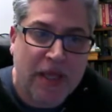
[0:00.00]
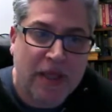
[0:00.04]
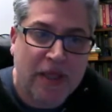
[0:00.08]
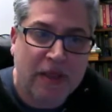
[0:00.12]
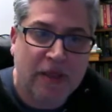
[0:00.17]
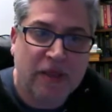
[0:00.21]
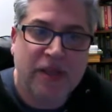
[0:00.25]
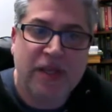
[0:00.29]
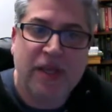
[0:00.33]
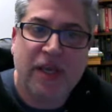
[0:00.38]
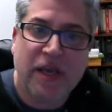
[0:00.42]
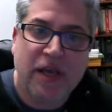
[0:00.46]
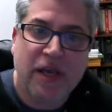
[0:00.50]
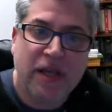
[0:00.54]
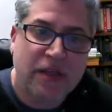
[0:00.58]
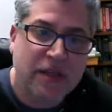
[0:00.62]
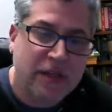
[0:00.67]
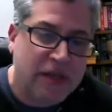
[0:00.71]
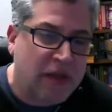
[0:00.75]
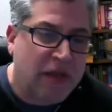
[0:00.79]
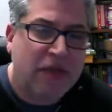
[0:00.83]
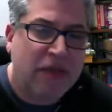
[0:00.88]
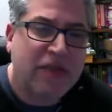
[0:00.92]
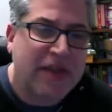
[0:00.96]
the,
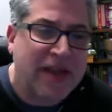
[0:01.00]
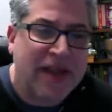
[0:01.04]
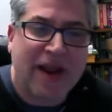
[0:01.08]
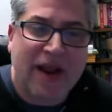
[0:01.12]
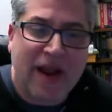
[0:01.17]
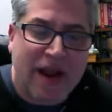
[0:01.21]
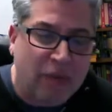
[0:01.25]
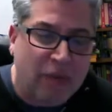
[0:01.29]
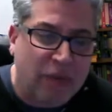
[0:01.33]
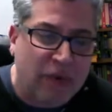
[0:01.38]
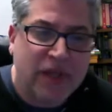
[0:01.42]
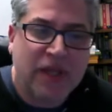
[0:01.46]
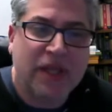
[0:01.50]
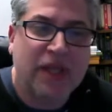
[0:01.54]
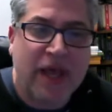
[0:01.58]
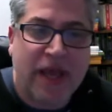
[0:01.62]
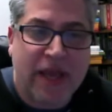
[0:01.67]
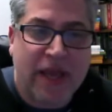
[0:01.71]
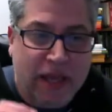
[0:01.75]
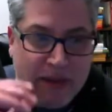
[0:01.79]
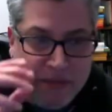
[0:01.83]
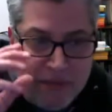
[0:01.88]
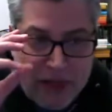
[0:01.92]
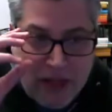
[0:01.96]
the other thing I really
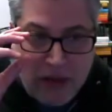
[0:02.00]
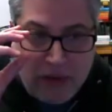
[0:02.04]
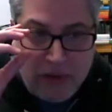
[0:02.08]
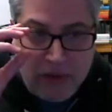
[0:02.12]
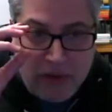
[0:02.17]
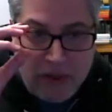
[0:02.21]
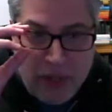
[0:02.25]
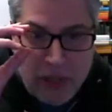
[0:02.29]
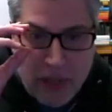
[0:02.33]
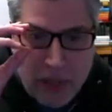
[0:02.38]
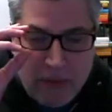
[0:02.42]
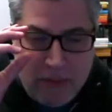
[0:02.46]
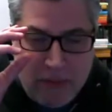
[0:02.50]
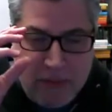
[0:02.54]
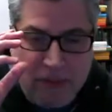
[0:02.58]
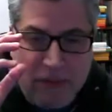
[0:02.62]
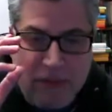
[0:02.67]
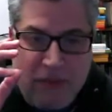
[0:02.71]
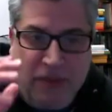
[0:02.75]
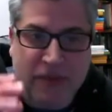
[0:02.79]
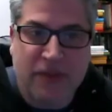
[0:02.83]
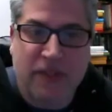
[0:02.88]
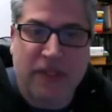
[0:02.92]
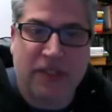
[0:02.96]
like about um,
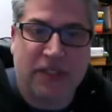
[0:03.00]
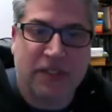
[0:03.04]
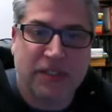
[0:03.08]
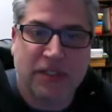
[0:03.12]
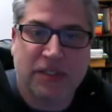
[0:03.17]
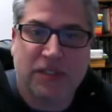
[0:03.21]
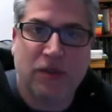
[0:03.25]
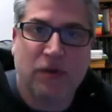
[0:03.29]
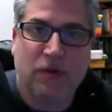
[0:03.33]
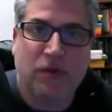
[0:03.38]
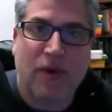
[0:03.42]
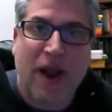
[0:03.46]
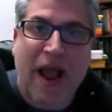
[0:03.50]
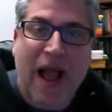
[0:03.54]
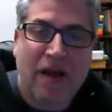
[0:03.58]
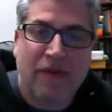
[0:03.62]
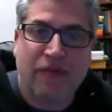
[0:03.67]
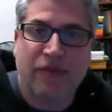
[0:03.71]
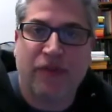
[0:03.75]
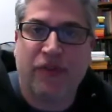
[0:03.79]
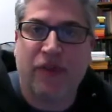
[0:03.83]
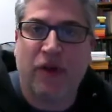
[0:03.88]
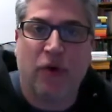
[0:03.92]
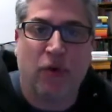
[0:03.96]
this
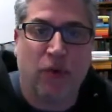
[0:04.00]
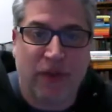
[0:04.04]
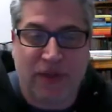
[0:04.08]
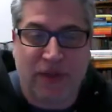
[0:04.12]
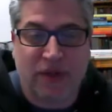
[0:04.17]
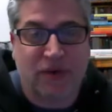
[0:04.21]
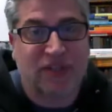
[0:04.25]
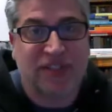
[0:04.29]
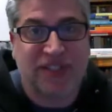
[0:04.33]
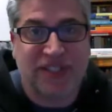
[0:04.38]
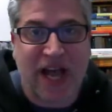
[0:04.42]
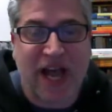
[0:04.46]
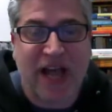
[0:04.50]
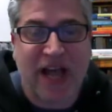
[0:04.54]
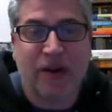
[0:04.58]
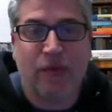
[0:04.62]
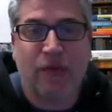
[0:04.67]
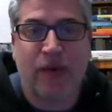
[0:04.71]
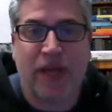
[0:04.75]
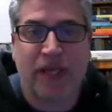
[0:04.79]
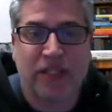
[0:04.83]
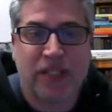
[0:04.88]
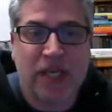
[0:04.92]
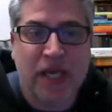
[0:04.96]
graph, though, when they're
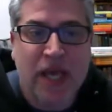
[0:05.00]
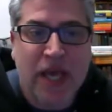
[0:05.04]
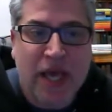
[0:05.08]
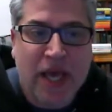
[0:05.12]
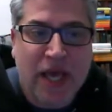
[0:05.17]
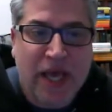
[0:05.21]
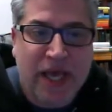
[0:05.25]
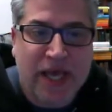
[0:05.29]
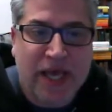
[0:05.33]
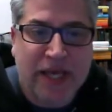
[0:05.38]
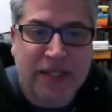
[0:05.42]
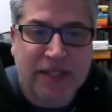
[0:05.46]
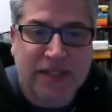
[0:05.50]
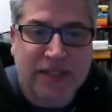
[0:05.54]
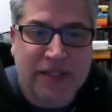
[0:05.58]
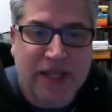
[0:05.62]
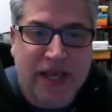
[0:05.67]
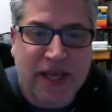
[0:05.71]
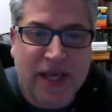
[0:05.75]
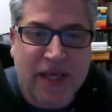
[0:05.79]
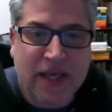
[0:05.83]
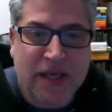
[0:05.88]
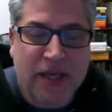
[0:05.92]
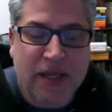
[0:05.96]
sideways, is
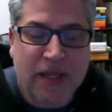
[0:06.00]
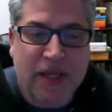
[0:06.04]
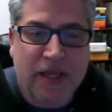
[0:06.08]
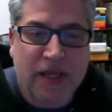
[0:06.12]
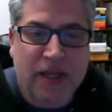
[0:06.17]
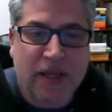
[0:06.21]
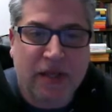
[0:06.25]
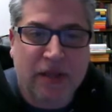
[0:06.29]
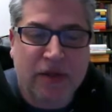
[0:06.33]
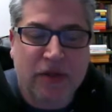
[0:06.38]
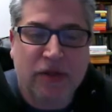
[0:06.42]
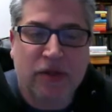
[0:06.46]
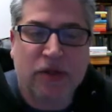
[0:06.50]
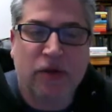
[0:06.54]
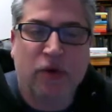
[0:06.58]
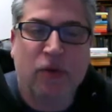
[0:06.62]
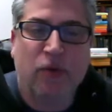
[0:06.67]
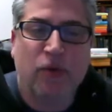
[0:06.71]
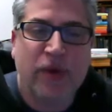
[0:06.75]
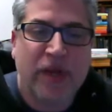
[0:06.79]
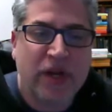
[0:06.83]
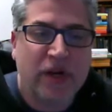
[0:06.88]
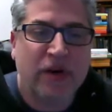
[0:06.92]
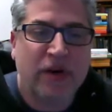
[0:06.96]
that your
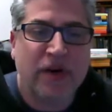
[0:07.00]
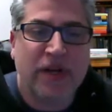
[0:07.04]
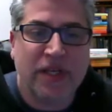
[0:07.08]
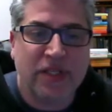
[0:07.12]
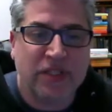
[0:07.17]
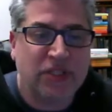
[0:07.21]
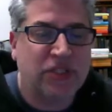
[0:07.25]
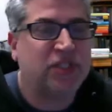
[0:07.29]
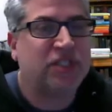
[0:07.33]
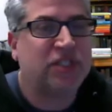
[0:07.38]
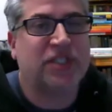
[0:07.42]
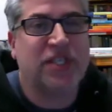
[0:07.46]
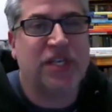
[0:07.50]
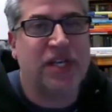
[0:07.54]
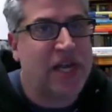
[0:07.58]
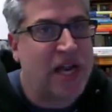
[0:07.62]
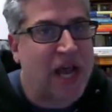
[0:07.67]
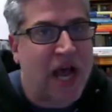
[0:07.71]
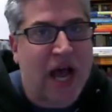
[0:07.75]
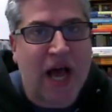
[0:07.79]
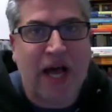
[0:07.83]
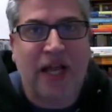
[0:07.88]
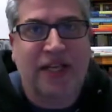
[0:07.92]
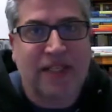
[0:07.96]
reader is just
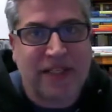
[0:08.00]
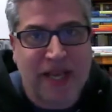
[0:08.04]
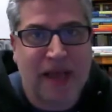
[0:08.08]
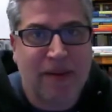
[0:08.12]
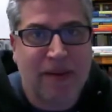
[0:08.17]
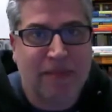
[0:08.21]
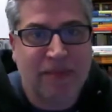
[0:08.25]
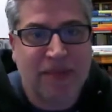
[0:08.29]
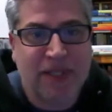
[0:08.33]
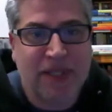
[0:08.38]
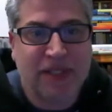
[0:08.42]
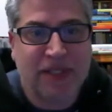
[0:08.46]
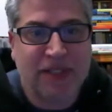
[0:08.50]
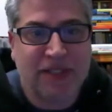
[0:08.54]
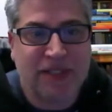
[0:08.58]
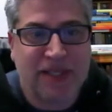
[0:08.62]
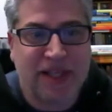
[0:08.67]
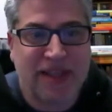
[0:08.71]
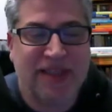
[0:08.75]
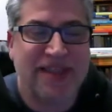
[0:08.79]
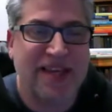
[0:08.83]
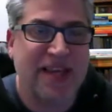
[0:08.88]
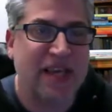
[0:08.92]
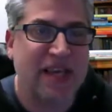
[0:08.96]
not tempted to
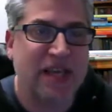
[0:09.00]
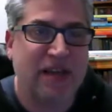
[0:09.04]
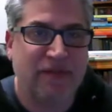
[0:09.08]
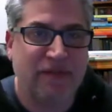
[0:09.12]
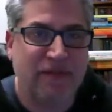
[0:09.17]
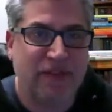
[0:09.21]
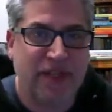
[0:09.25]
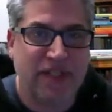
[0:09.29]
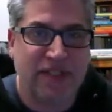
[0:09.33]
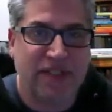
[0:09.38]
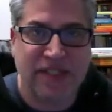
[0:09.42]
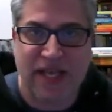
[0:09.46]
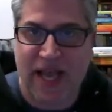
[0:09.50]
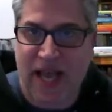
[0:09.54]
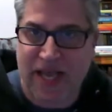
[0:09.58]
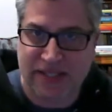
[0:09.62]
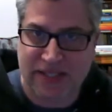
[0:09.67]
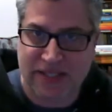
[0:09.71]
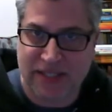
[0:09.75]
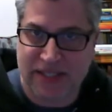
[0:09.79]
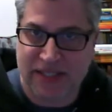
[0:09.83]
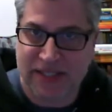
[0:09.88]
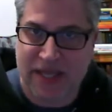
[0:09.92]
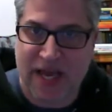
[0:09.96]
think of this
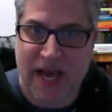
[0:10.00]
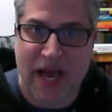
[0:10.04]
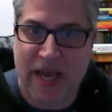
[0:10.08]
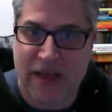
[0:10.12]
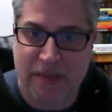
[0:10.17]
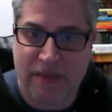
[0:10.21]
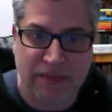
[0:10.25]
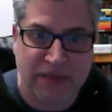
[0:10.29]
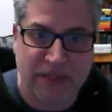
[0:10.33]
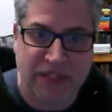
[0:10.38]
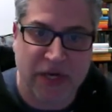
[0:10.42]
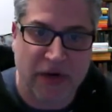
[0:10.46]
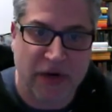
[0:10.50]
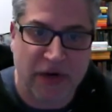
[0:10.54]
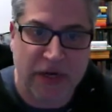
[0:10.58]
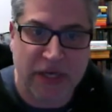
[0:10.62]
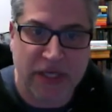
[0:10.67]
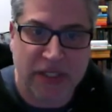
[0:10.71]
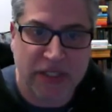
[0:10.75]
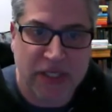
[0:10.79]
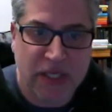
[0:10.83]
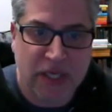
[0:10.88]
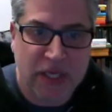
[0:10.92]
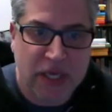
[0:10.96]
as a time
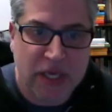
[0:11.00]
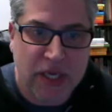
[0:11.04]
series.